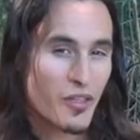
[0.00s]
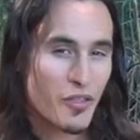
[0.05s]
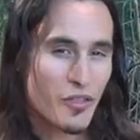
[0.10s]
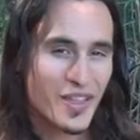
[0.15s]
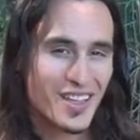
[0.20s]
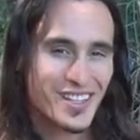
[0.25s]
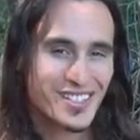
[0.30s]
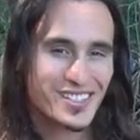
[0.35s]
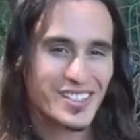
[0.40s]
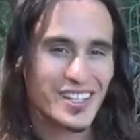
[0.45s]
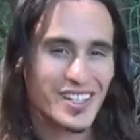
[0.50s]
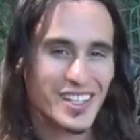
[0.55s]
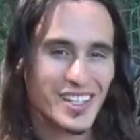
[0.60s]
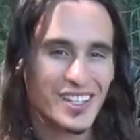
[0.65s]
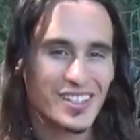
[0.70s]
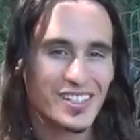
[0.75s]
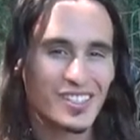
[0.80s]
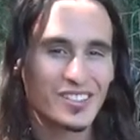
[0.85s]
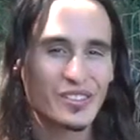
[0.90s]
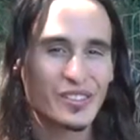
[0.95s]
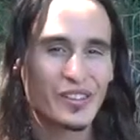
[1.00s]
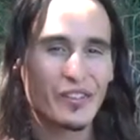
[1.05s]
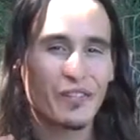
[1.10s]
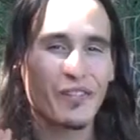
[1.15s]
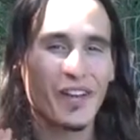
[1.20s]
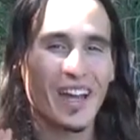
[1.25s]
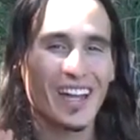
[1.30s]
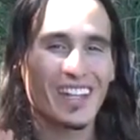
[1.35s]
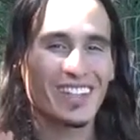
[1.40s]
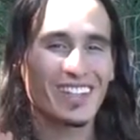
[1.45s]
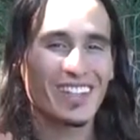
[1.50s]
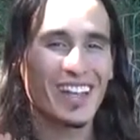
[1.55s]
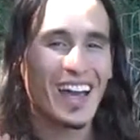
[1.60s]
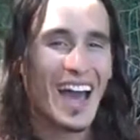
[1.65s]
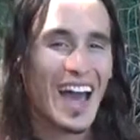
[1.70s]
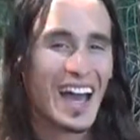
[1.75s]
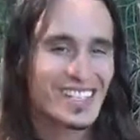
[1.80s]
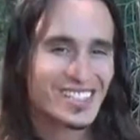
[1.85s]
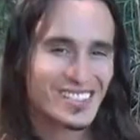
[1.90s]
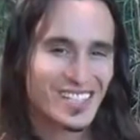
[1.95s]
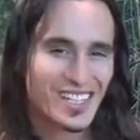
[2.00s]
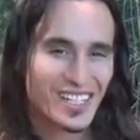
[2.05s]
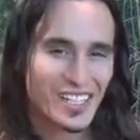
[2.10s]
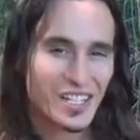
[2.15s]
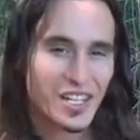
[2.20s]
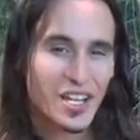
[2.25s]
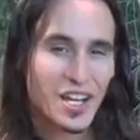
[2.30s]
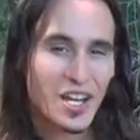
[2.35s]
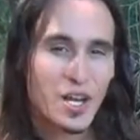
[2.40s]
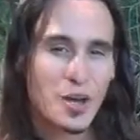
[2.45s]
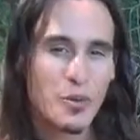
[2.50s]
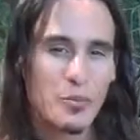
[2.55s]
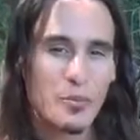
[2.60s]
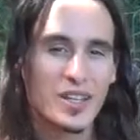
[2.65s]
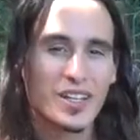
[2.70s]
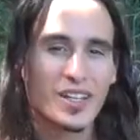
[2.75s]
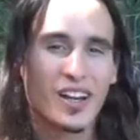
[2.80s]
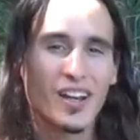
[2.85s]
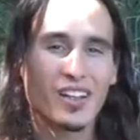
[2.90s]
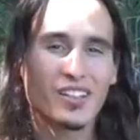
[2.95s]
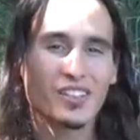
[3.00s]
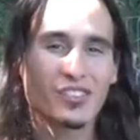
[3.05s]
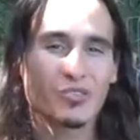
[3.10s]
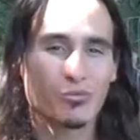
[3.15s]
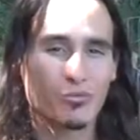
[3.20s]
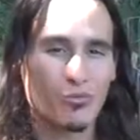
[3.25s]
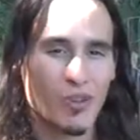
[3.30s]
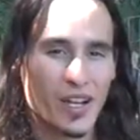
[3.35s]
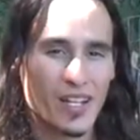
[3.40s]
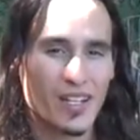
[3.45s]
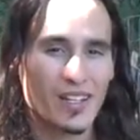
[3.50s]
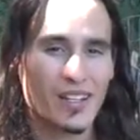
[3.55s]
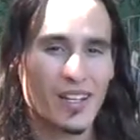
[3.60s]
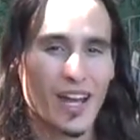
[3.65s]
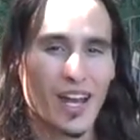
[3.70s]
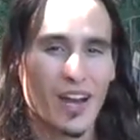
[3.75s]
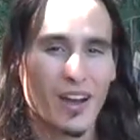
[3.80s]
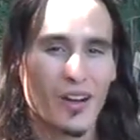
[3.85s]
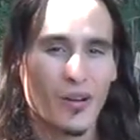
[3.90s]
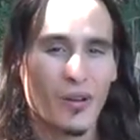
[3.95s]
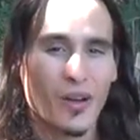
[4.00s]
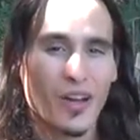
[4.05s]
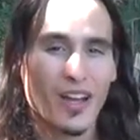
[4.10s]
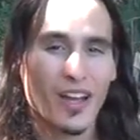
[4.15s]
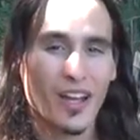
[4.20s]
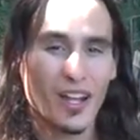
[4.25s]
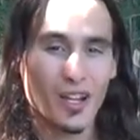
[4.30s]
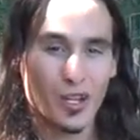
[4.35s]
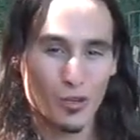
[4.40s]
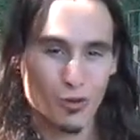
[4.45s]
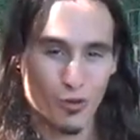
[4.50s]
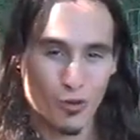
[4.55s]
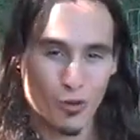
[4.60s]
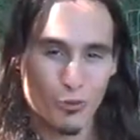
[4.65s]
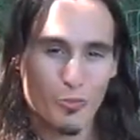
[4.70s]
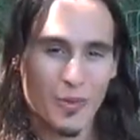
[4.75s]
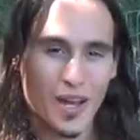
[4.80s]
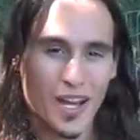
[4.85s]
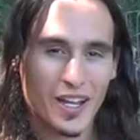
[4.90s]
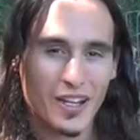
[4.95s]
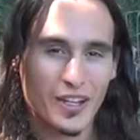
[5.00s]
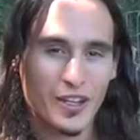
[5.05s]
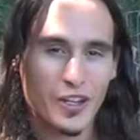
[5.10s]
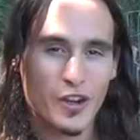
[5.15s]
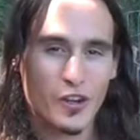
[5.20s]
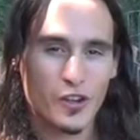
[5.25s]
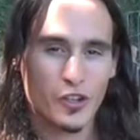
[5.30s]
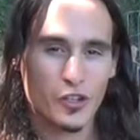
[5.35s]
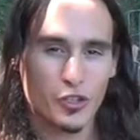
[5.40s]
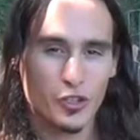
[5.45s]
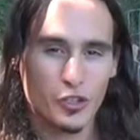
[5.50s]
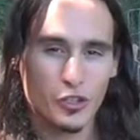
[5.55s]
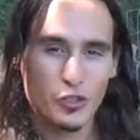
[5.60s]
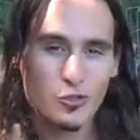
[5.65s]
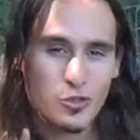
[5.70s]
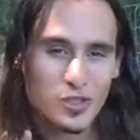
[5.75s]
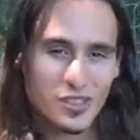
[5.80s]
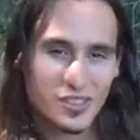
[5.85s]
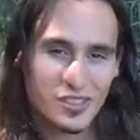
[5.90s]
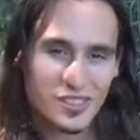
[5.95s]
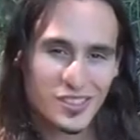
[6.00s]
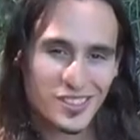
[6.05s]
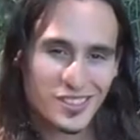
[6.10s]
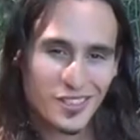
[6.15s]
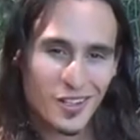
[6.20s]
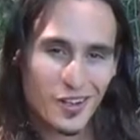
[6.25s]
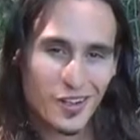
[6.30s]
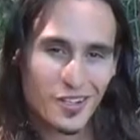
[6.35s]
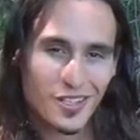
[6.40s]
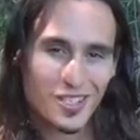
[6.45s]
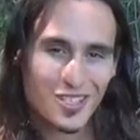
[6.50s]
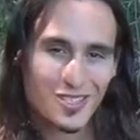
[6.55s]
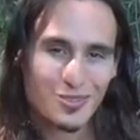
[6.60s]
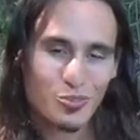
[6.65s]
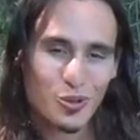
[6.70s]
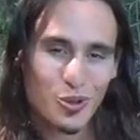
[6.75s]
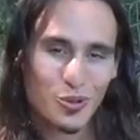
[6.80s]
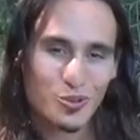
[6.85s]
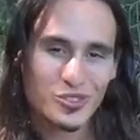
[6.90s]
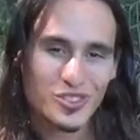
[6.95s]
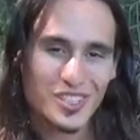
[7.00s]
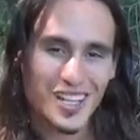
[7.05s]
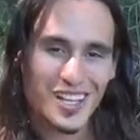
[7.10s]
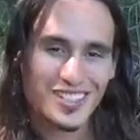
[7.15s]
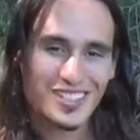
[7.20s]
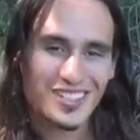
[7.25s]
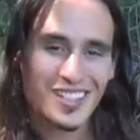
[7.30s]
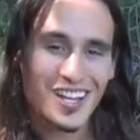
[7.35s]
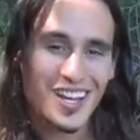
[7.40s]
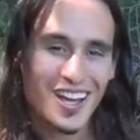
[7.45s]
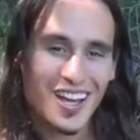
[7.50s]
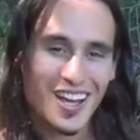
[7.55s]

This is fantastic because right now in your own backyard you can start this process